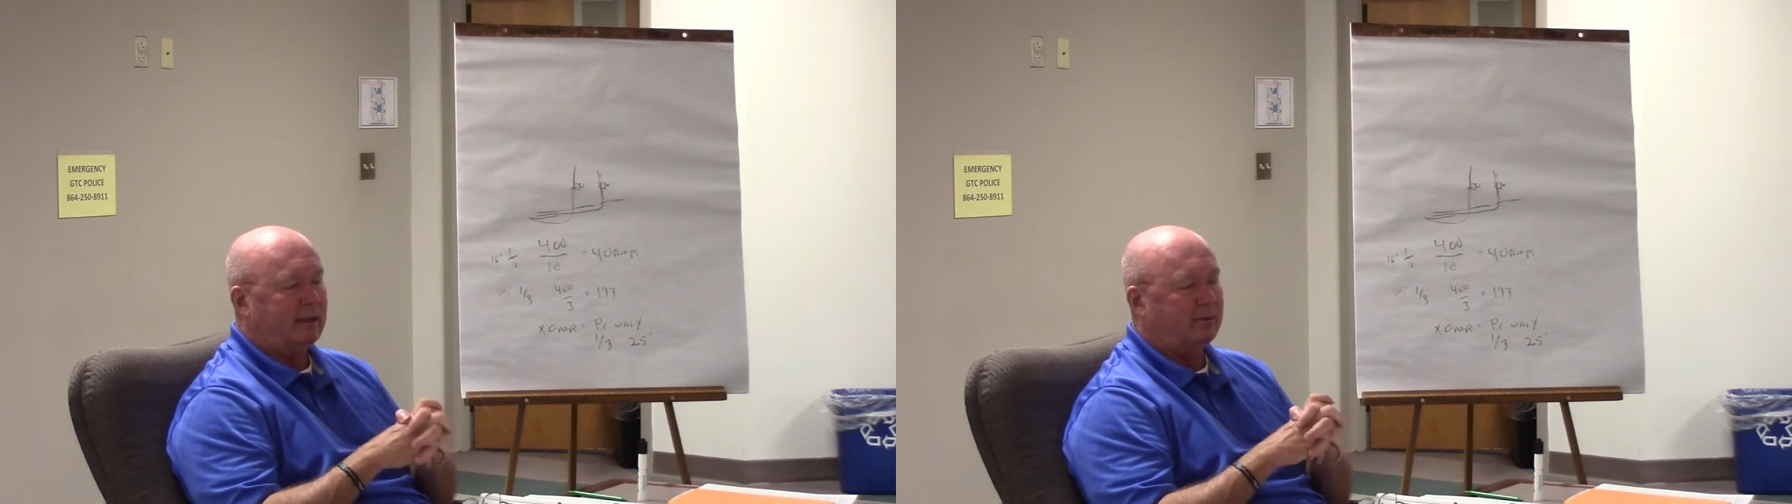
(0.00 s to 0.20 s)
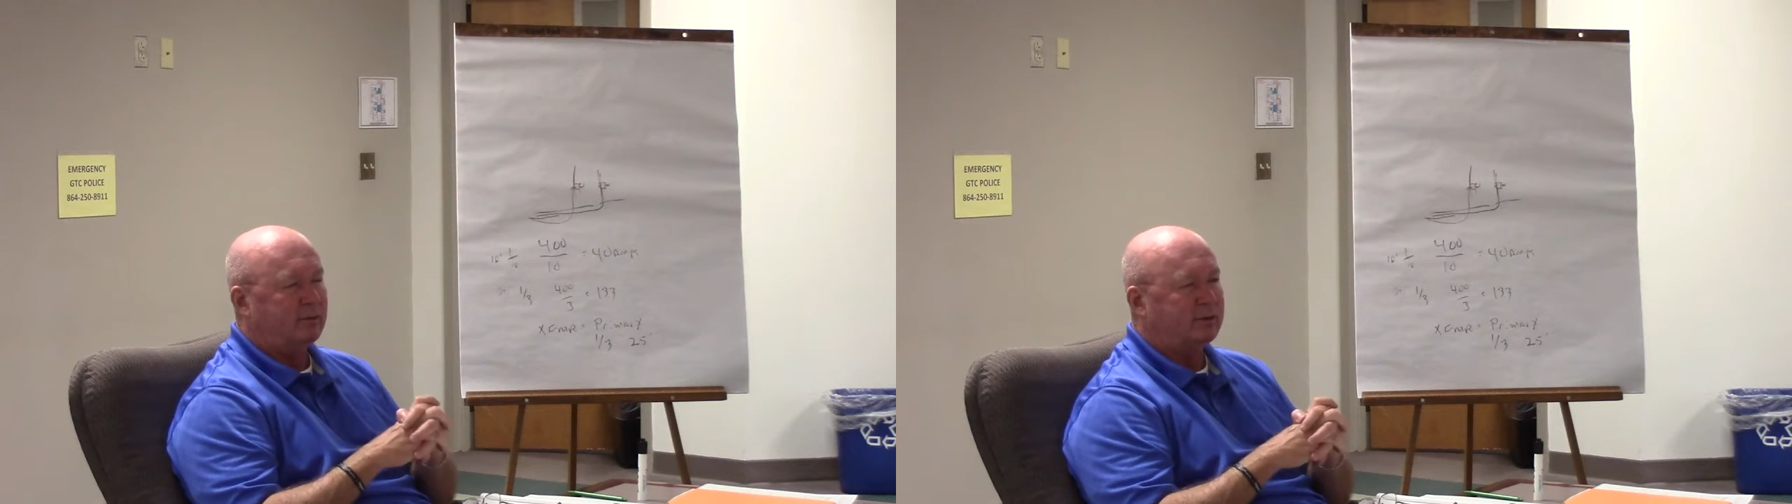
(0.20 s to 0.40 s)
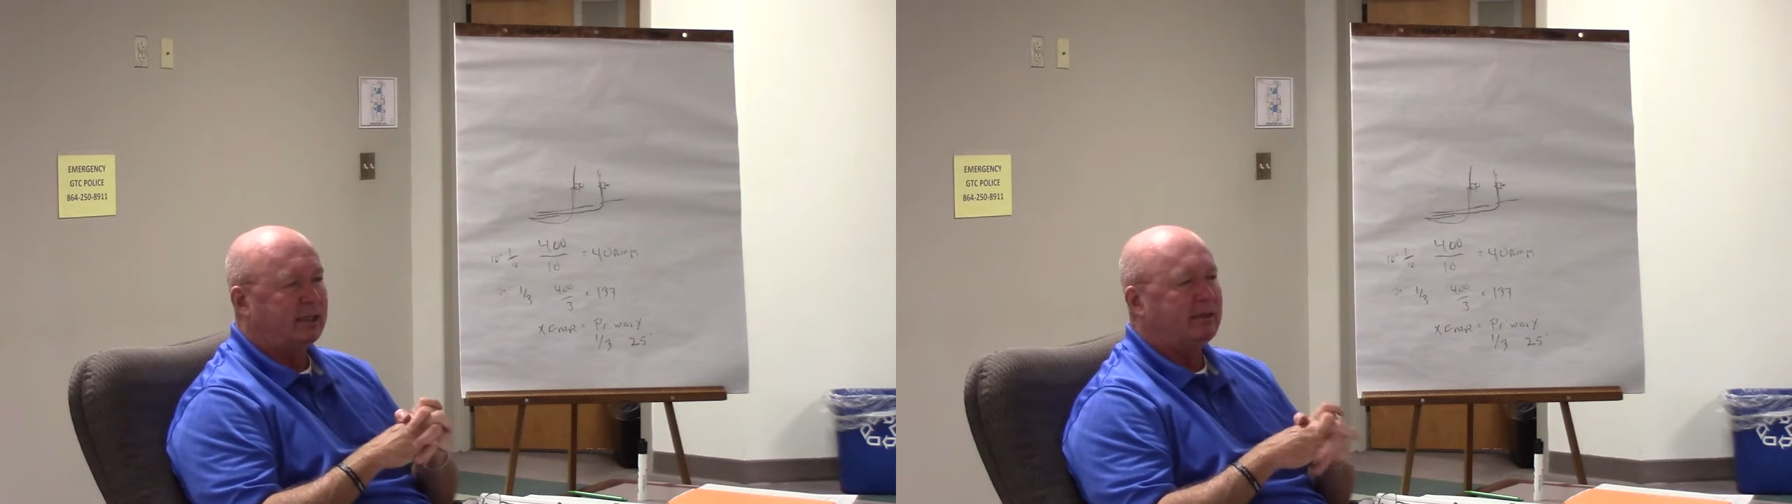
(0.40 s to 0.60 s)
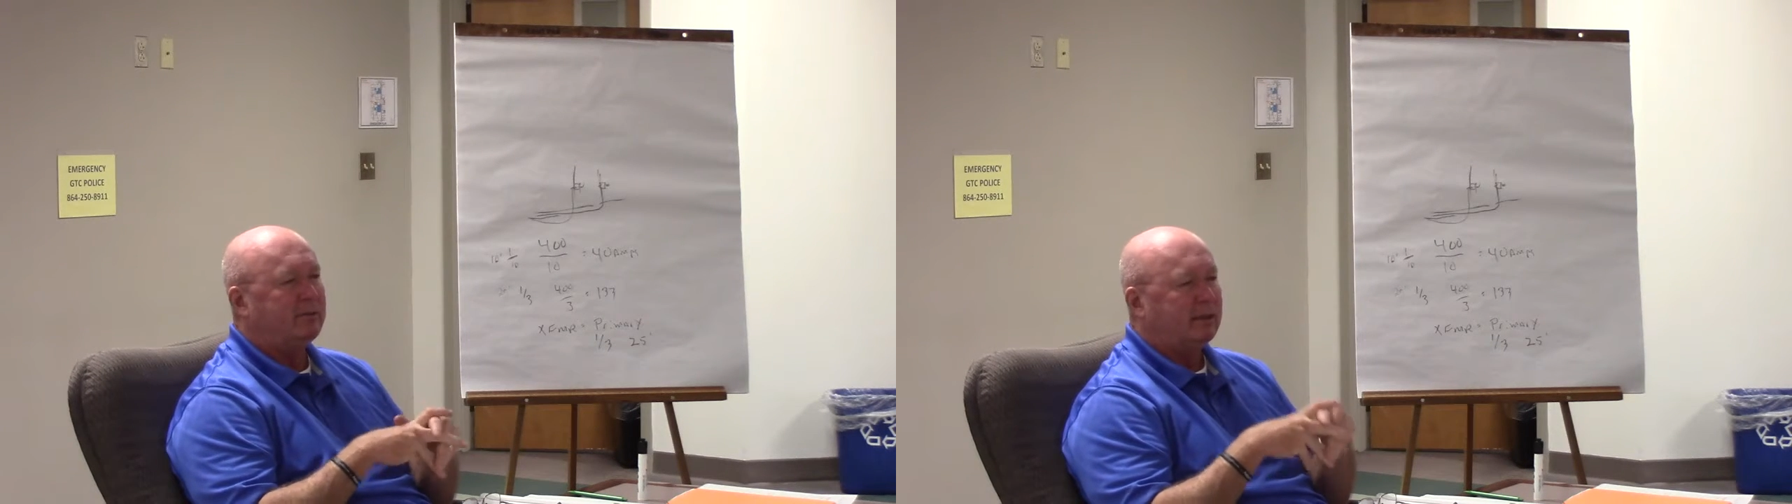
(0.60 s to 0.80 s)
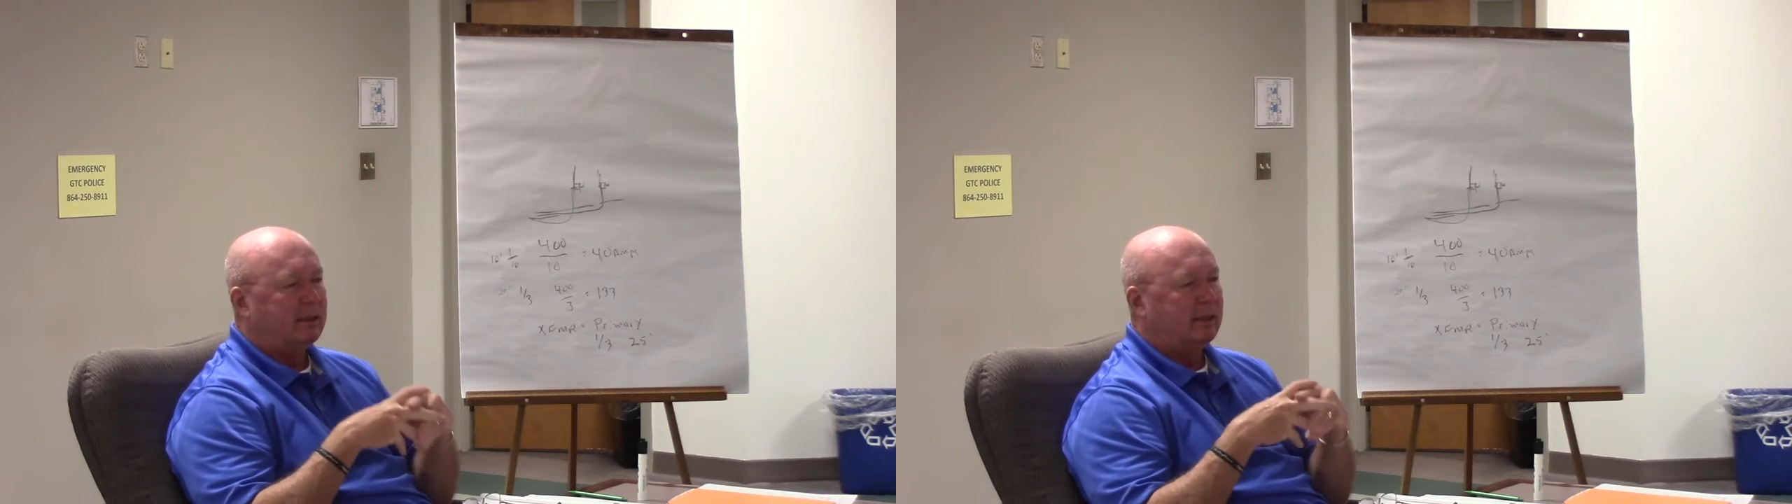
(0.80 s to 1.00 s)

In other words, he